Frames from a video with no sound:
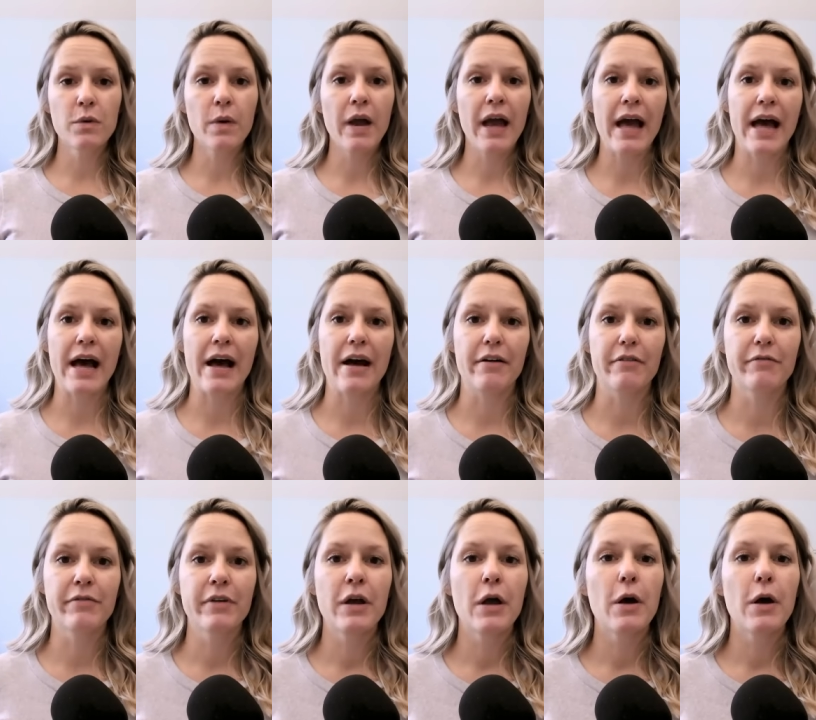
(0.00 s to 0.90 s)

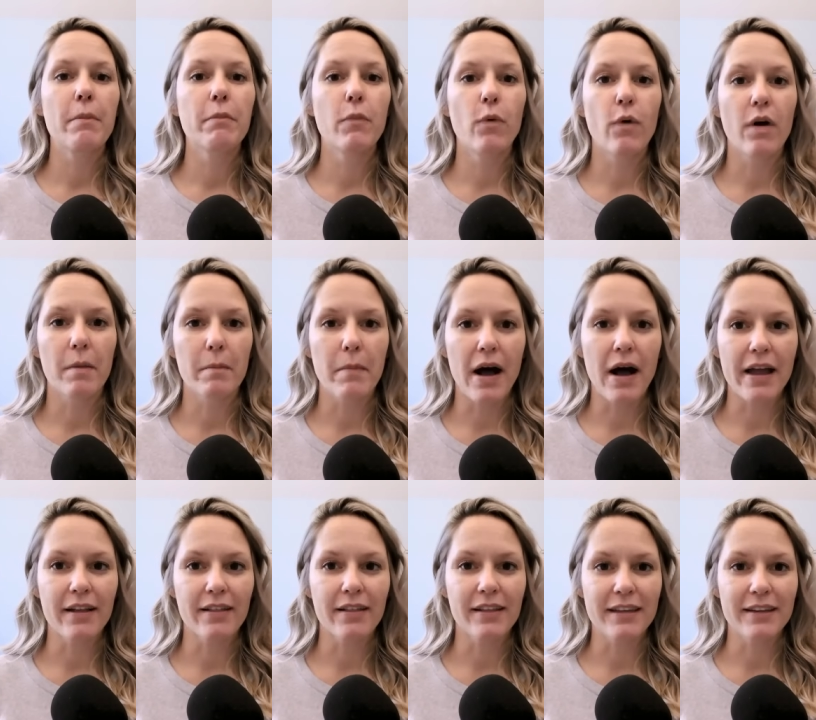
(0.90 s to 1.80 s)
have more
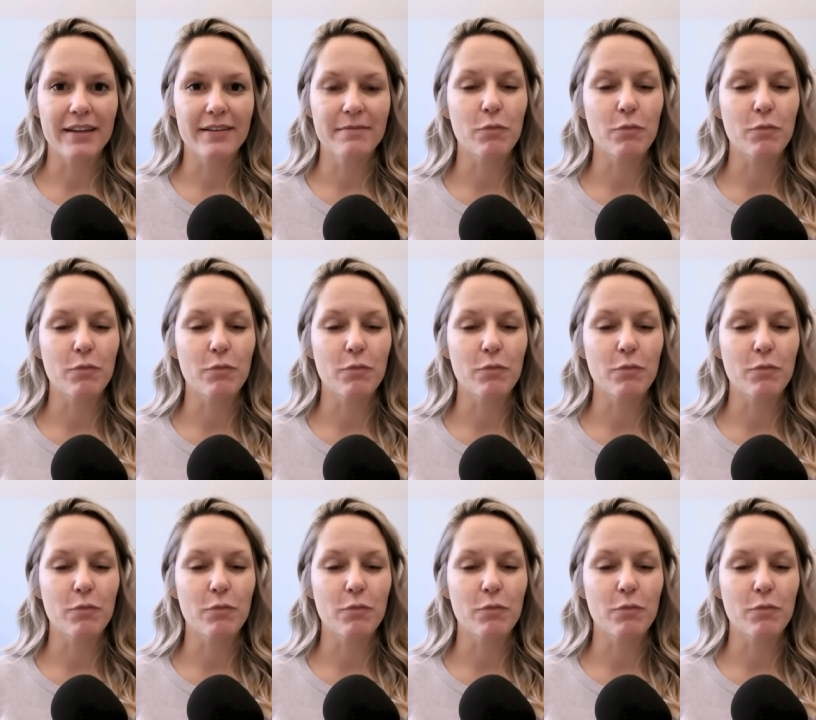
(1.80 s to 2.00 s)
myelin,